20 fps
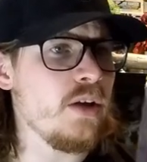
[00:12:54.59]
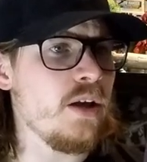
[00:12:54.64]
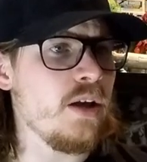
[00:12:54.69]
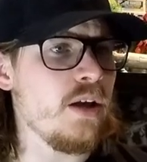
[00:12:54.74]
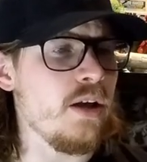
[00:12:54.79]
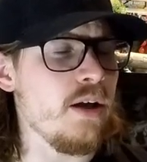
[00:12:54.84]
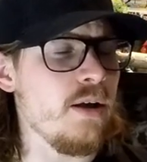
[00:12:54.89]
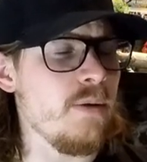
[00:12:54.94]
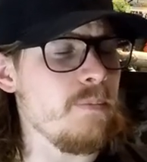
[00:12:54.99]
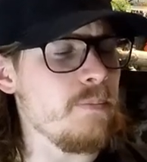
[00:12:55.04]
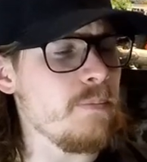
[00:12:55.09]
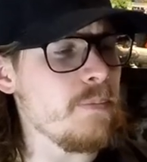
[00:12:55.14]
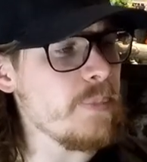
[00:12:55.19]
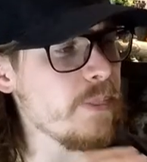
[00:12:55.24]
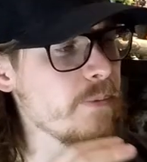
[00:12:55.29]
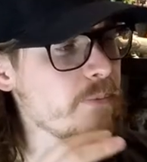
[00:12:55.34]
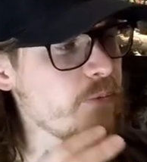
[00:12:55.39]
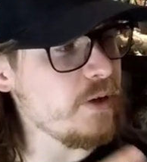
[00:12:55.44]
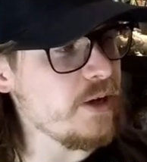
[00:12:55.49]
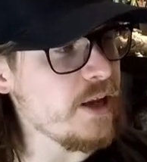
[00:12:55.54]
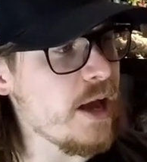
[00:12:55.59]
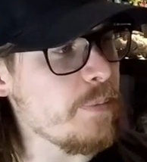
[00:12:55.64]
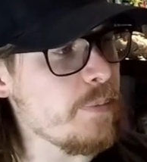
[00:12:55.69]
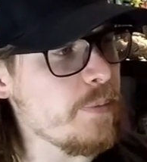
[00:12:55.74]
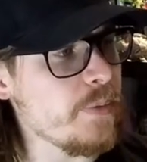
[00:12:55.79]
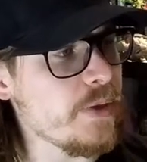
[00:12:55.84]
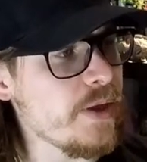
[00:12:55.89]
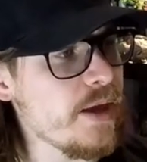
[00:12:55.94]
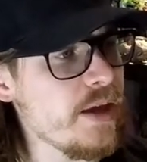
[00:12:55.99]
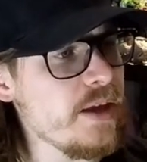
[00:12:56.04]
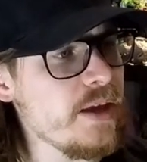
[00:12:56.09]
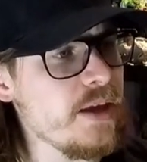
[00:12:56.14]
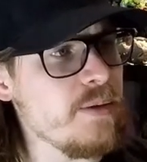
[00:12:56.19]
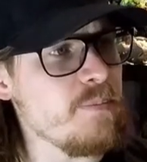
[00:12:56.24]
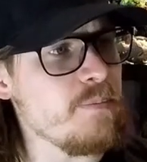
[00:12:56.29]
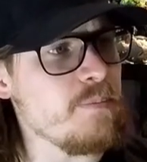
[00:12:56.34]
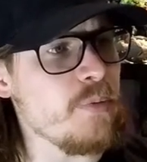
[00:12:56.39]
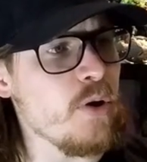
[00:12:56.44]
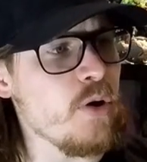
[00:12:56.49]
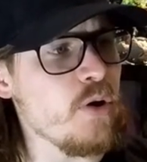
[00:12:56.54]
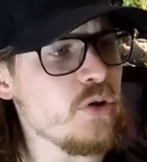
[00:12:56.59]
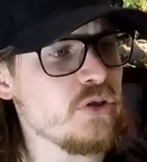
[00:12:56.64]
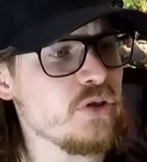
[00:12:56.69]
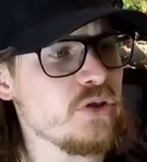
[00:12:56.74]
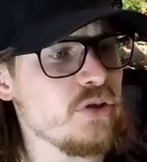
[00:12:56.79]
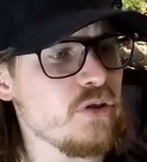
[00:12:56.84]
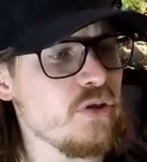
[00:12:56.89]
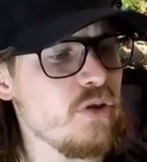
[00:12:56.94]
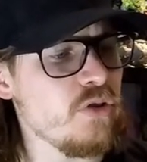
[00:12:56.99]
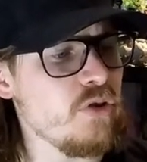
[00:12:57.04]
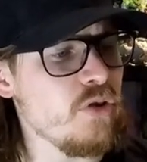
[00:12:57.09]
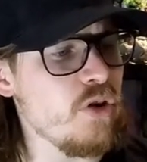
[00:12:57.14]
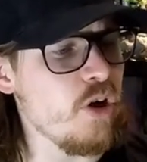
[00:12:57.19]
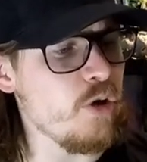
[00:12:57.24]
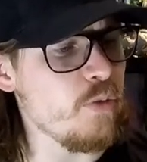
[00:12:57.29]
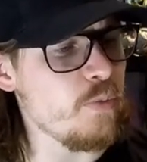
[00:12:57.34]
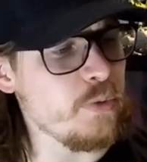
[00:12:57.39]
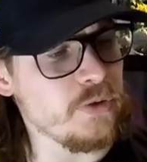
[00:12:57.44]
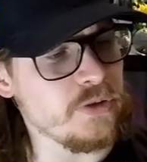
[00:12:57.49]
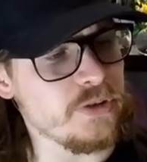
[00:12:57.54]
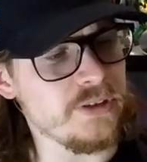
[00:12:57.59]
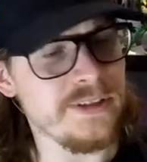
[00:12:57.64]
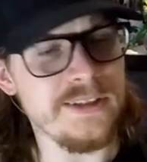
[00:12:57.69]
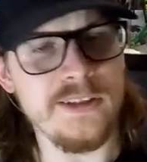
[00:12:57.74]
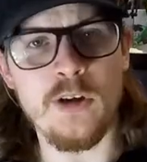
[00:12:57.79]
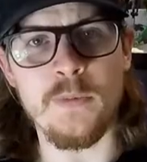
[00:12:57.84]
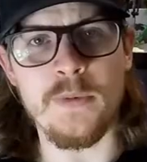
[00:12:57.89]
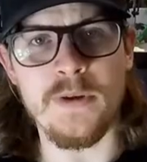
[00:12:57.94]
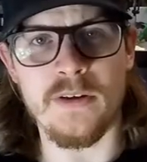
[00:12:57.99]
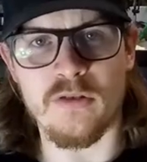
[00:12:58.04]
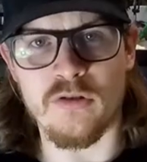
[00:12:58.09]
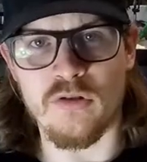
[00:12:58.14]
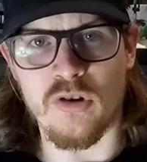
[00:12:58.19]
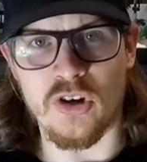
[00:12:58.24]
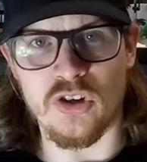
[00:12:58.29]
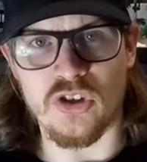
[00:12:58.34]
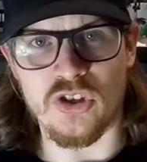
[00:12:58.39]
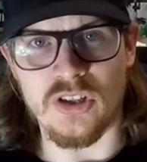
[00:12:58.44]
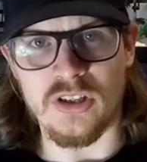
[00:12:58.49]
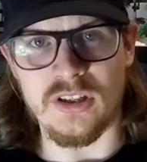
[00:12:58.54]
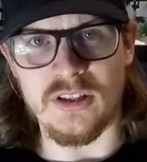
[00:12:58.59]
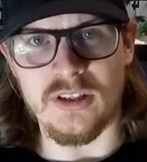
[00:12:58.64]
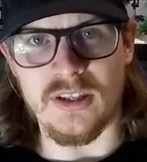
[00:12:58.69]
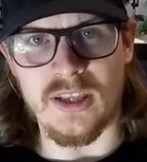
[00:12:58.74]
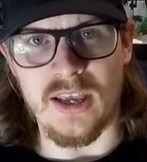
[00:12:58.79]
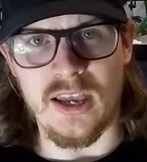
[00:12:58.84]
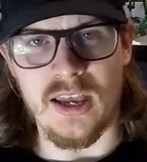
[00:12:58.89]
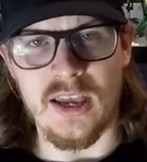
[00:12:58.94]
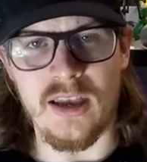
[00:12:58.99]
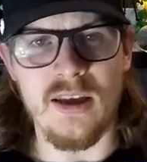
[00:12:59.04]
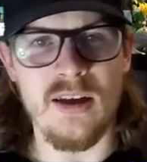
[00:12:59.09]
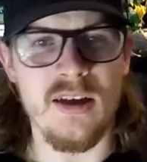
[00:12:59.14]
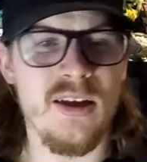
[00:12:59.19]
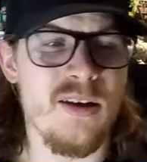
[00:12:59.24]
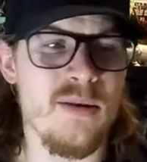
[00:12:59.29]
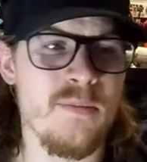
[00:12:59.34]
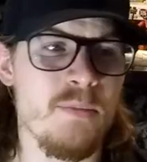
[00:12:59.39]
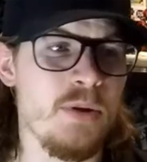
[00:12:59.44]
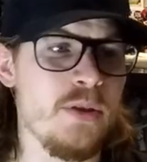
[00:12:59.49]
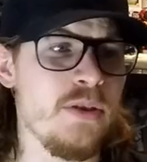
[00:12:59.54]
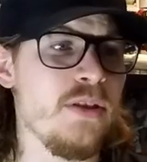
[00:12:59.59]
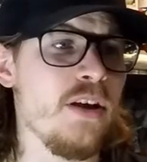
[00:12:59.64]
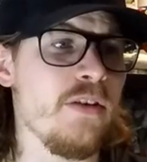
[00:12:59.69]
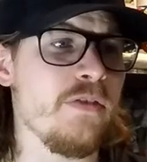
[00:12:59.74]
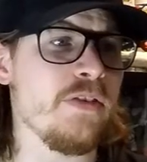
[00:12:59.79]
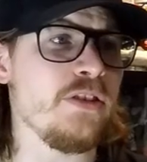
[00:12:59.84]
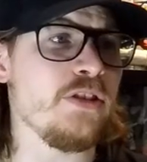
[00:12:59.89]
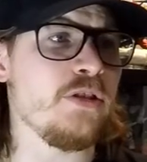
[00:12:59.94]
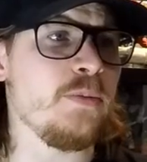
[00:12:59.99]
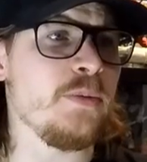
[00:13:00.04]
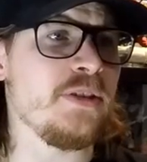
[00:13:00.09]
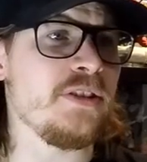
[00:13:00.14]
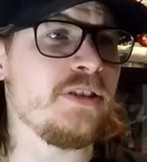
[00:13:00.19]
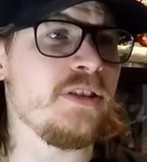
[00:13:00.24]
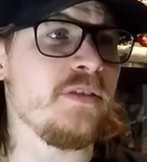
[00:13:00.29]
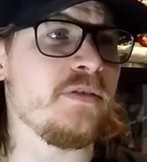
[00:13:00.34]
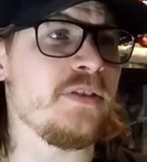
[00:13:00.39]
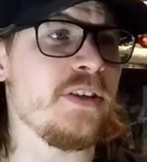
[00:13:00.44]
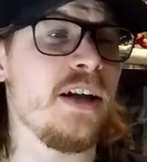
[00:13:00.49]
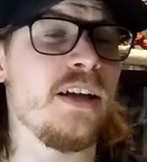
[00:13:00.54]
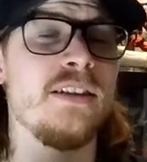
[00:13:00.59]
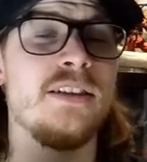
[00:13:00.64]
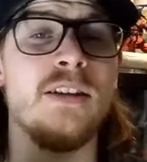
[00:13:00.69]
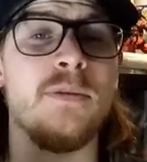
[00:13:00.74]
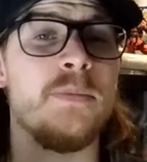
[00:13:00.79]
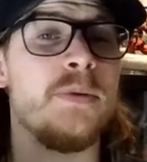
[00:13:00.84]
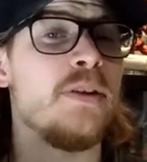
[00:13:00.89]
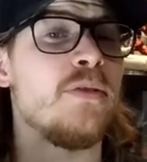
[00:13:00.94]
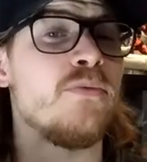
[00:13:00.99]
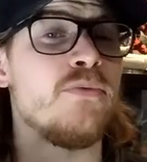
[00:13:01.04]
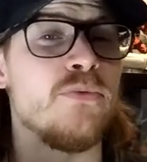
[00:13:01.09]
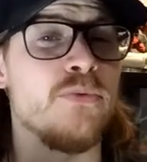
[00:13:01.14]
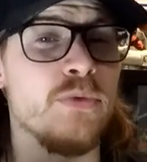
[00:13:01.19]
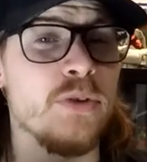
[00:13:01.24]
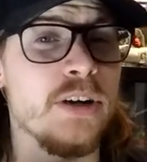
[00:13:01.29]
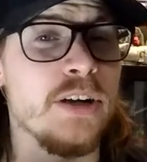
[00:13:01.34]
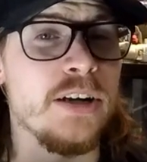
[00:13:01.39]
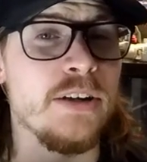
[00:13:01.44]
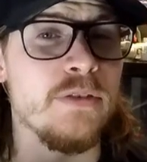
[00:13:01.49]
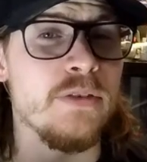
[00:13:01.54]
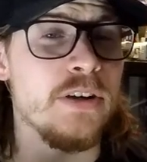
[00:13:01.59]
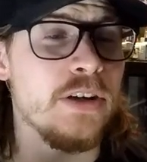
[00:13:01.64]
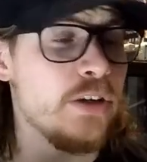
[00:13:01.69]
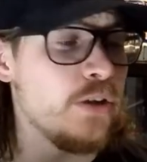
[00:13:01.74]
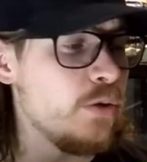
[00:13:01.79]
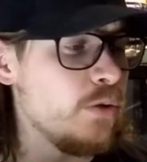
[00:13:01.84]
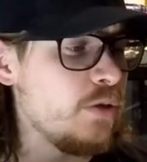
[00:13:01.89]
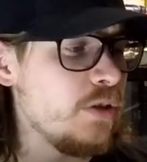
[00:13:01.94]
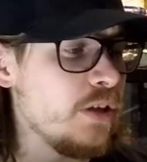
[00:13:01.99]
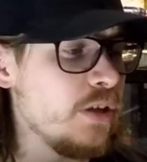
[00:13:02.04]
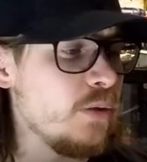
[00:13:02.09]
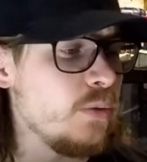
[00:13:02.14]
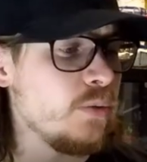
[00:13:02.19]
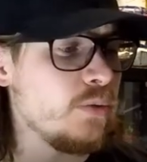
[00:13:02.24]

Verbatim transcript: Um, really happy with that. Inbox, not opened. A little bit of crushing there, but nothing to be sniffed at. Did me a really, really good deal.